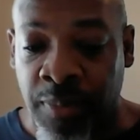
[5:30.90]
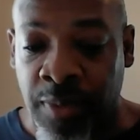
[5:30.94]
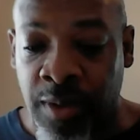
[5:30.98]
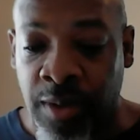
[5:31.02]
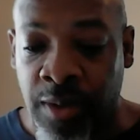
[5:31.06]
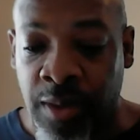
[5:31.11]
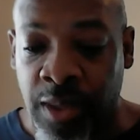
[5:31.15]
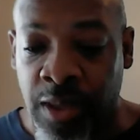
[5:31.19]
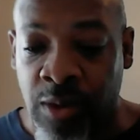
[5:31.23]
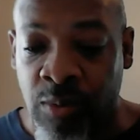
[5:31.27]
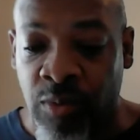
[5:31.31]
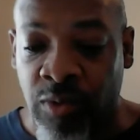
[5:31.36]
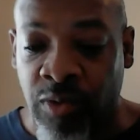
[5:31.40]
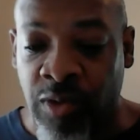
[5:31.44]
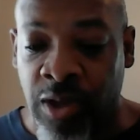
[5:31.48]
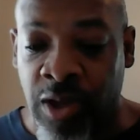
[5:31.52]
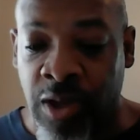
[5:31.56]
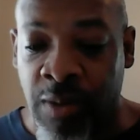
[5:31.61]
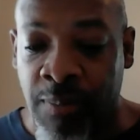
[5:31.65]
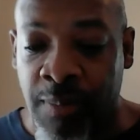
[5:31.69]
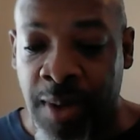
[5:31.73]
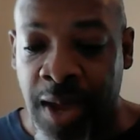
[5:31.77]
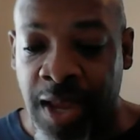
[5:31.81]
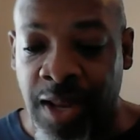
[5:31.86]
He was the
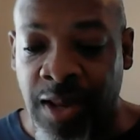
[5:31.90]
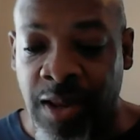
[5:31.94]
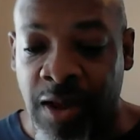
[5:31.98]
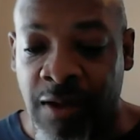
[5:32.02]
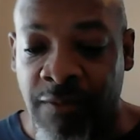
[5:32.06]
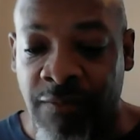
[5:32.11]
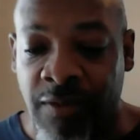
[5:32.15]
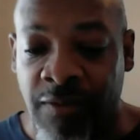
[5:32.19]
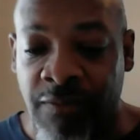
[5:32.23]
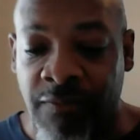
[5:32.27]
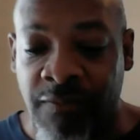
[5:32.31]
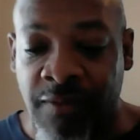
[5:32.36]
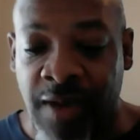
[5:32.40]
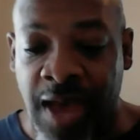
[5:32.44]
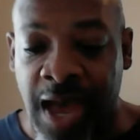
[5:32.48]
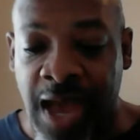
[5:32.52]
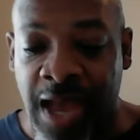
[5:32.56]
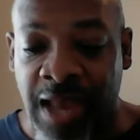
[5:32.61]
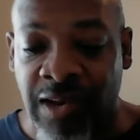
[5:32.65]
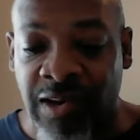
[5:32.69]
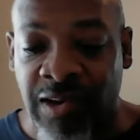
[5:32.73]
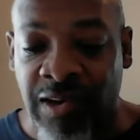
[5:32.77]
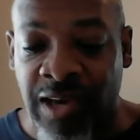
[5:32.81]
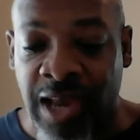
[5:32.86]
commander of a
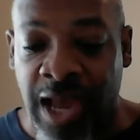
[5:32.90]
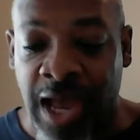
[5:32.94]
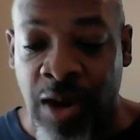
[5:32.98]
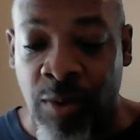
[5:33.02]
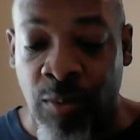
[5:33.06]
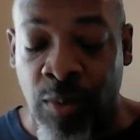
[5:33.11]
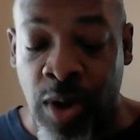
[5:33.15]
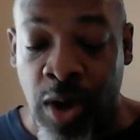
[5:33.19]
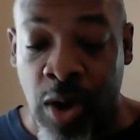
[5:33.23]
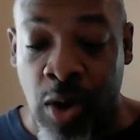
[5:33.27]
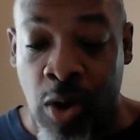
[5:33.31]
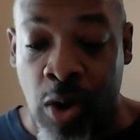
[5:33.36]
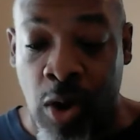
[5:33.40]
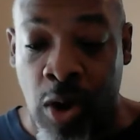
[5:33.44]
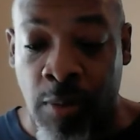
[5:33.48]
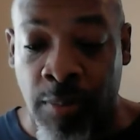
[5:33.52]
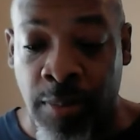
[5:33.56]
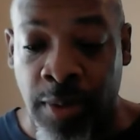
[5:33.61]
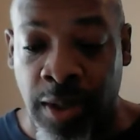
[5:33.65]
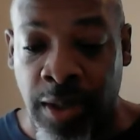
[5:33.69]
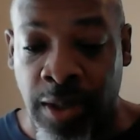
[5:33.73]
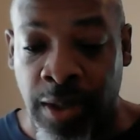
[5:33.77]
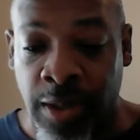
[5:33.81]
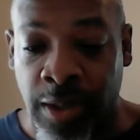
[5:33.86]
vast shadowy
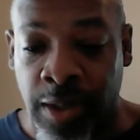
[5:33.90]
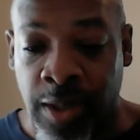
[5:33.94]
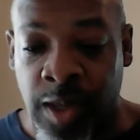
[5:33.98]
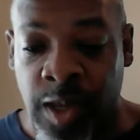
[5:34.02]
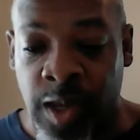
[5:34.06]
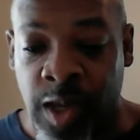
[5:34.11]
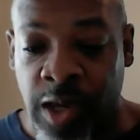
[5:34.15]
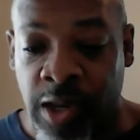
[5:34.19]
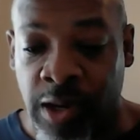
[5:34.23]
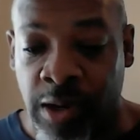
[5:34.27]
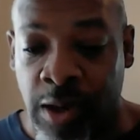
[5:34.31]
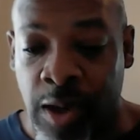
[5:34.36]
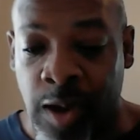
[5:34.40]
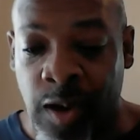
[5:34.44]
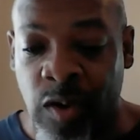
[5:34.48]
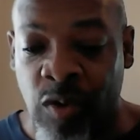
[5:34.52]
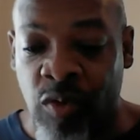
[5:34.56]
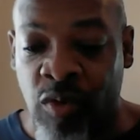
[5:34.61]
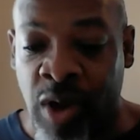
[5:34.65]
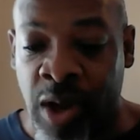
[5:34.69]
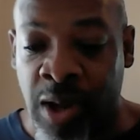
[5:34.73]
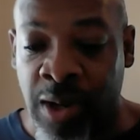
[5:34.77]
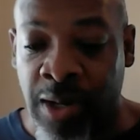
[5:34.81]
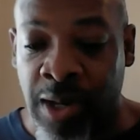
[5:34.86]
army, an
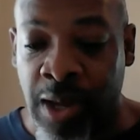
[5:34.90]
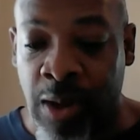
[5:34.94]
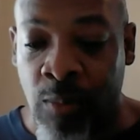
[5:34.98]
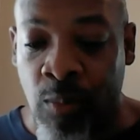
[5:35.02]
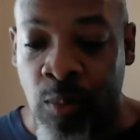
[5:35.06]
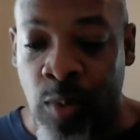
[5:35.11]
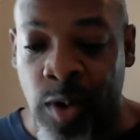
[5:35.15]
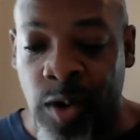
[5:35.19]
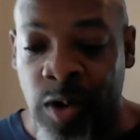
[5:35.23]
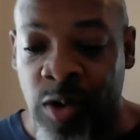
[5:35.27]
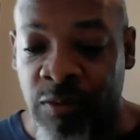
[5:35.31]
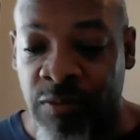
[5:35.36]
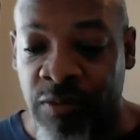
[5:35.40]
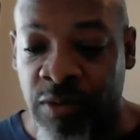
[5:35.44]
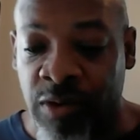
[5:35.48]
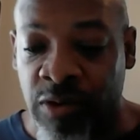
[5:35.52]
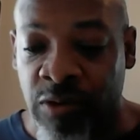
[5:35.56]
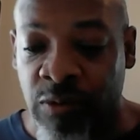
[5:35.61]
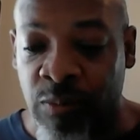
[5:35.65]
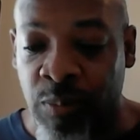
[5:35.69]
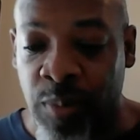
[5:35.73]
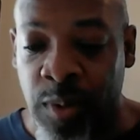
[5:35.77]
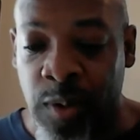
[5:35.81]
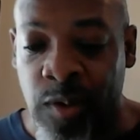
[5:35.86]
underground network of
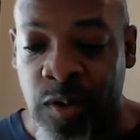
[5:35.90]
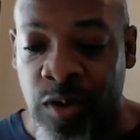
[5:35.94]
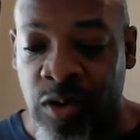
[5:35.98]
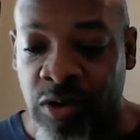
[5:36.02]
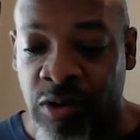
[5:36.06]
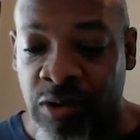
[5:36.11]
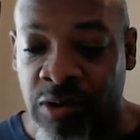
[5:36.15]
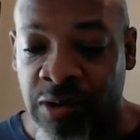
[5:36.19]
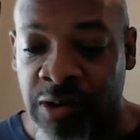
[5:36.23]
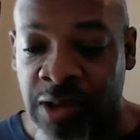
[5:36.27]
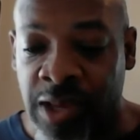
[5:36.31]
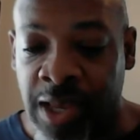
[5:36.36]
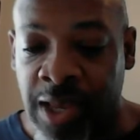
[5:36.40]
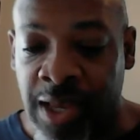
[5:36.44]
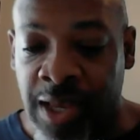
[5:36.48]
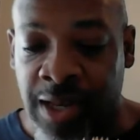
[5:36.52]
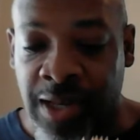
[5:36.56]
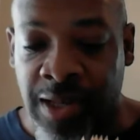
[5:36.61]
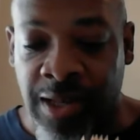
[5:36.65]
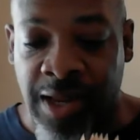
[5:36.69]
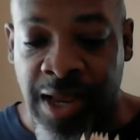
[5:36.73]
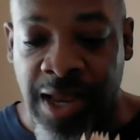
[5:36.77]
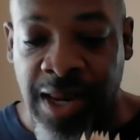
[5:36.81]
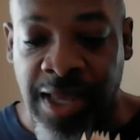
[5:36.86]
conspirators
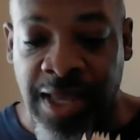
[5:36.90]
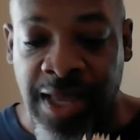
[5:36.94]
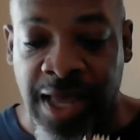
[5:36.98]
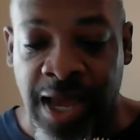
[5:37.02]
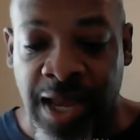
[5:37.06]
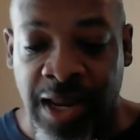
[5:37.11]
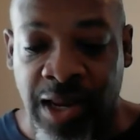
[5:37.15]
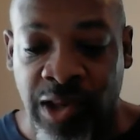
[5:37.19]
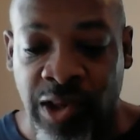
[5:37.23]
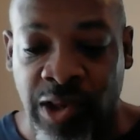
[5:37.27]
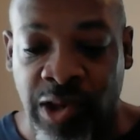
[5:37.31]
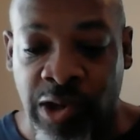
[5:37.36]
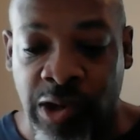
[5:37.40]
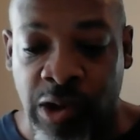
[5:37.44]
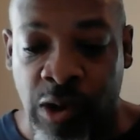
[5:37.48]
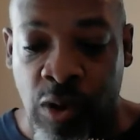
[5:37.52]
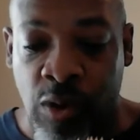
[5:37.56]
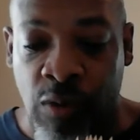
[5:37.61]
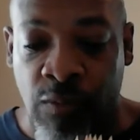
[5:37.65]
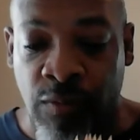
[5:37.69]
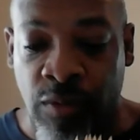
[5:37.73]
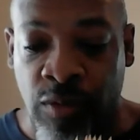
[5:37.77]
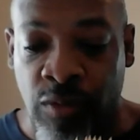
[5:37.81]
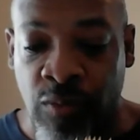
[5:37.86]
dedicated to the
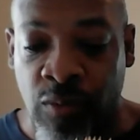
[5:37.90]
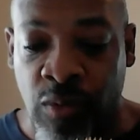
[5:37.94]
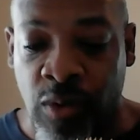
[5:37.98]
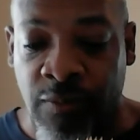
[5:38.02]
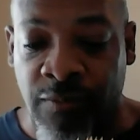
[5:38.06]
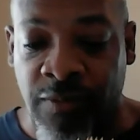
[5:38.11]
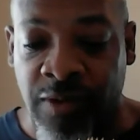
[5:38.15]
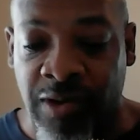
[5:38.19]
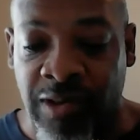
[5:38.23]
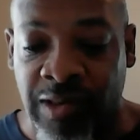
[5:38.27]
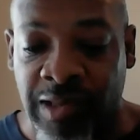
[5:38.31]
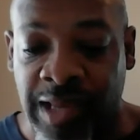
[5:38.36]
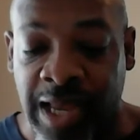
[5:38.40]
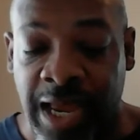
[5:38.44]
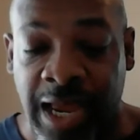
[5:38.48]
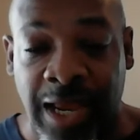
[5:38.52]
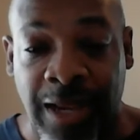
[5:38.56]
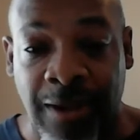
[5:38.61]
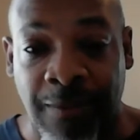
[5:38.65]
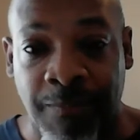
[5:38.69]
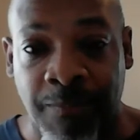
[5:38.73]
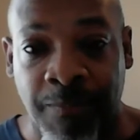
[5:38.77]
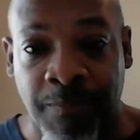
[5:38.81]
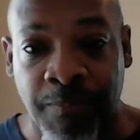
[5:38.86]
overthrow of the
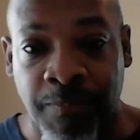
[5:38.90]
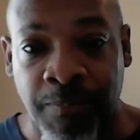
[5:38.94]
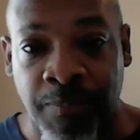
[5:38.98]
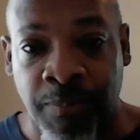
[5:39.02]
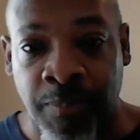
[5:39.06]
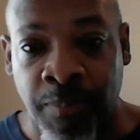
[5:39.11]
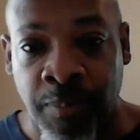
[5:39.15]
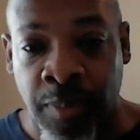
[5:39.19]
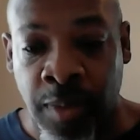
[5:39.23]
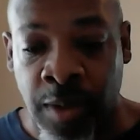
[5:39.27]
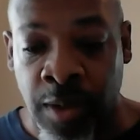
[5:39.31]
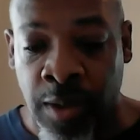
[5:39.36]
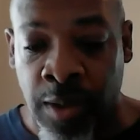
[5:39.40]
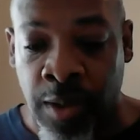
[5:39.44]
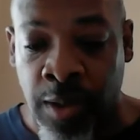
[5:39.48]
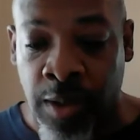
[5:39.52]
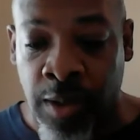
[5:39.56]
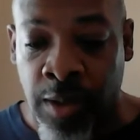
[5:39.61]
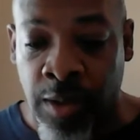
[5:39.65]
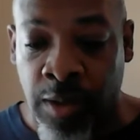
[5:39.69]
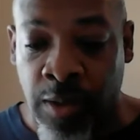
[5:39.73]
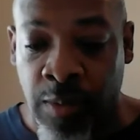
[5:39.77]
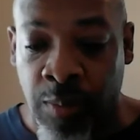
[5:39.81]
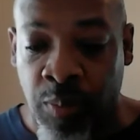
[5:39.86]
state.
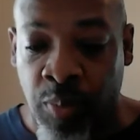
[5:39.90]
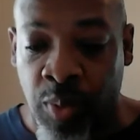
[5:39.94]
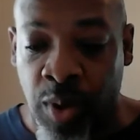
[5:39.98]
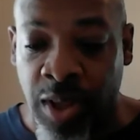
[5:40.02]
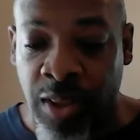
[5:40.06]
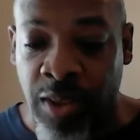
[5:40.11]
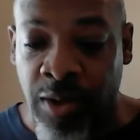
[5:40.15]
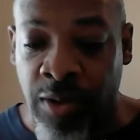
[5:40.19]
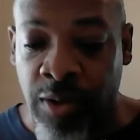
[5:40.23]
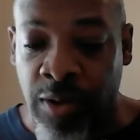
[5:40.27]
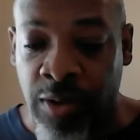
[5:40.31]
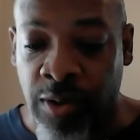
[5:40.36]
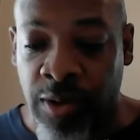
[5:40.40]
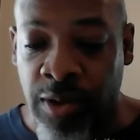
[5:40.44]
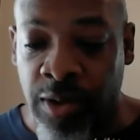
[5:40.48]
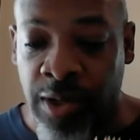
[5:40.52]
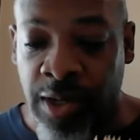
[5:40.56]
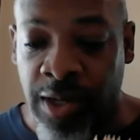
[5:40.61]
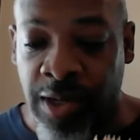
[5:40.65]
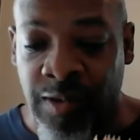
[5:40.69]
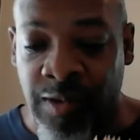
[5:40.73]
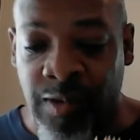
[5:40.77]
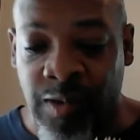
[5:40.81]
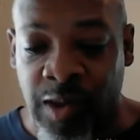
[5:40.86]
The Brotherhood,
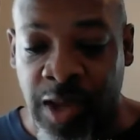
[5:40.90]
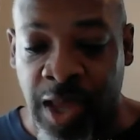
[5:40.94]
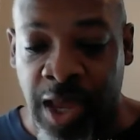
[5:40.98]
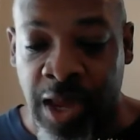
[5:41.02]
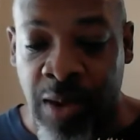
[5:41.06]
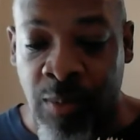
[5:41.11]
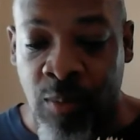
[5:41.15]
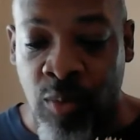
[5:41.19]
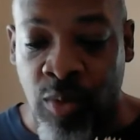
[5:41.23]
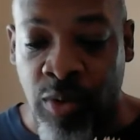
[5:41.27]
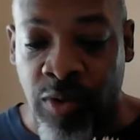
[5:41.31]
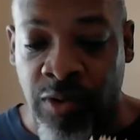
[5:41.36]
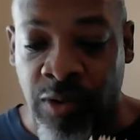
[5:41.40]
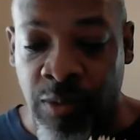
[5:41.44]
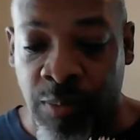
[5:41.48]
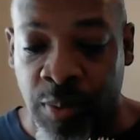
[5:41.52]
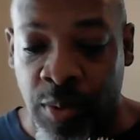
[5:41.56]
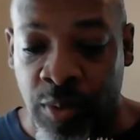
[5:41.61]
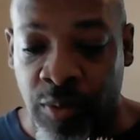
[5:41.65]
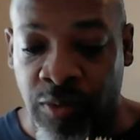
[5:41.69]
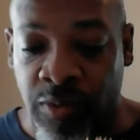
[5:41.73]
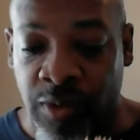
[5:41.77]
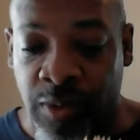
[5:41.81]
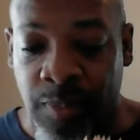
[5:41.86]
its name was
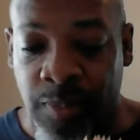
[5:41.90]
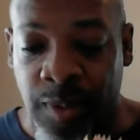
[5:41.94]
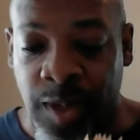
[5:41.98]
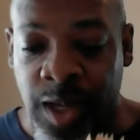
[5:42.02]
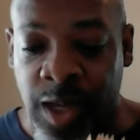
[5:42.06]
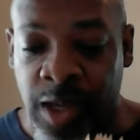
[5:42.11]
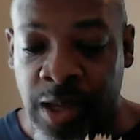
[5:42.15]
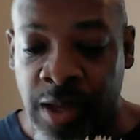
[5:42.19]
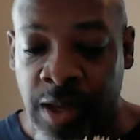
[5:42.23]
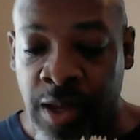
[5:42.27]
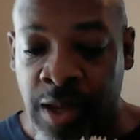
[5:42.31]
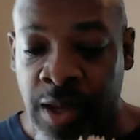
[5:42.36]
supposed to be.